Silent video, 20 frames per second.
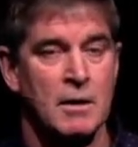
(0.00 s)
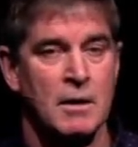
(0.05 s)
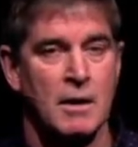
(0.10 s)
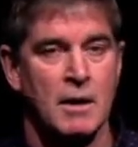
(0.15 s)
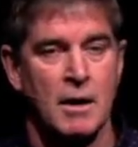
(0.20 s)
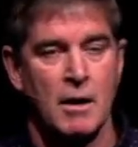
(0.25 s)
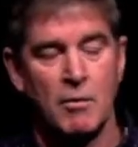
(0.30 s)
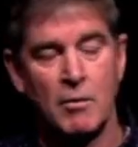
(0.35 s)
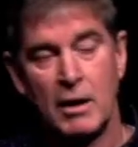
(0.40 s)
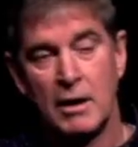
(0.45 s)

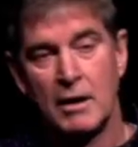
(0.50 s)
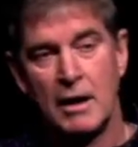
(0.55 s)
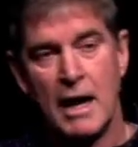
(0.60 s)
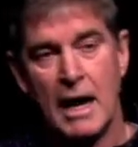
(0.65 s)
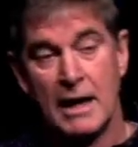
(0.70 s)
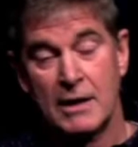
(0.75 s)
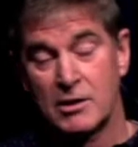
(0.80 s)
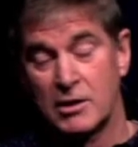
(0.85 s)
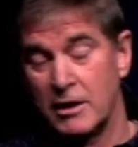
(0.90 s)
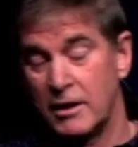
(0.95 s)
Well,
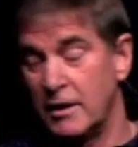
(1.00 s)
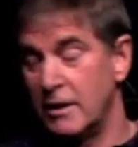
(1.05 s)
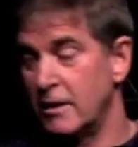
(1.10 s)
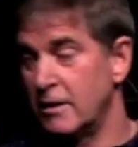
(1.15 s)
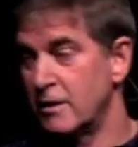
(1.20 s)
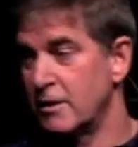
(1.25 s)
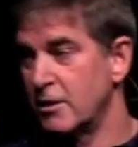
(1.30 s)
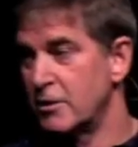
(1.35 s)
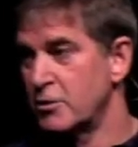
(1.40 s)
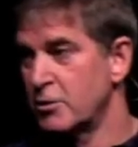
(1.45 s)
actually, the
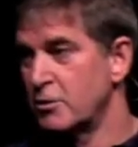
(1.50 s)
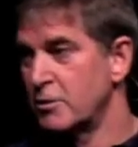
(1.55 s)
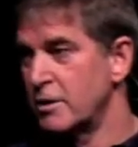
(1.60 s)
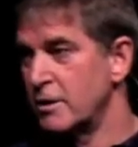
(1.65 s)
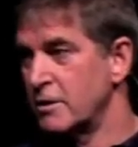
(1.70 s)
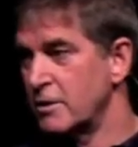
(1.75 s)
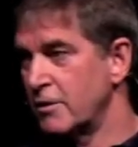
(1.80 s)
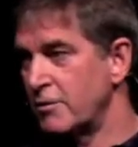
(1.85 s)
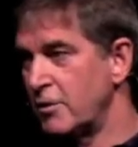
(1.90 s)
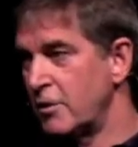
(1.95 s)
truth is,
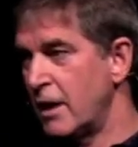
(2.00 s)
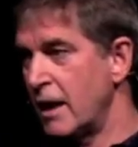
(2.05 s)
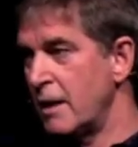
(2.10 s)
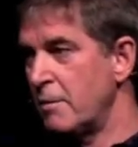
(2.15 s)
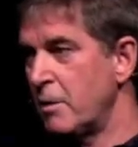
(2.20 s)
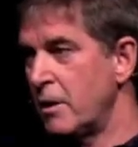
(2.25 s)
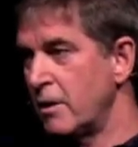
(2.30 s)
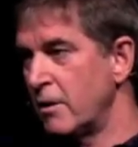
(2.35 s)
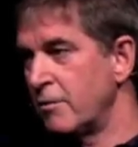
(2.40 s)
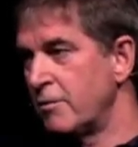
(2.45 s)
if you came
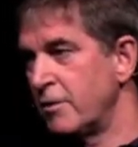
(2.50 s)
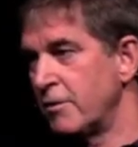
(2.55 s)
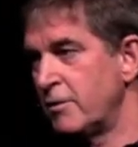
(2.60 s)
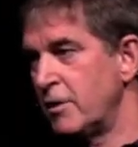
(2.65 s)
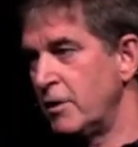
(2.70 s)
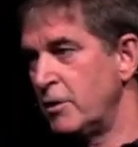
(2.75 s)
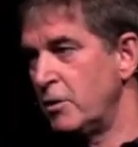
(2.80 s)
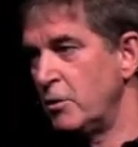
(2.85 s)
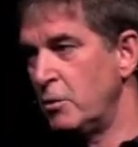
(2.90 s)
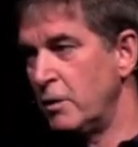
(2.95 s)
here
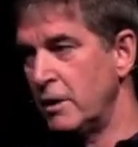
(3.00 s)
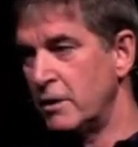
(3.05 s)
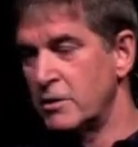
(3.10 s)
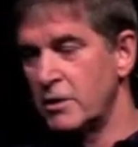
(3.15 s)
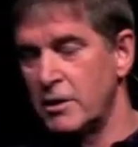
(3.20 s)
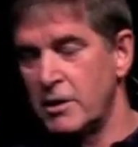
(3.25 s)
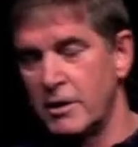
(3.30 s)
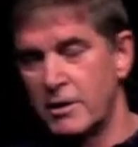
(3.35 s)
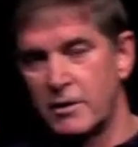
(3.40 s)
52 weeks a year,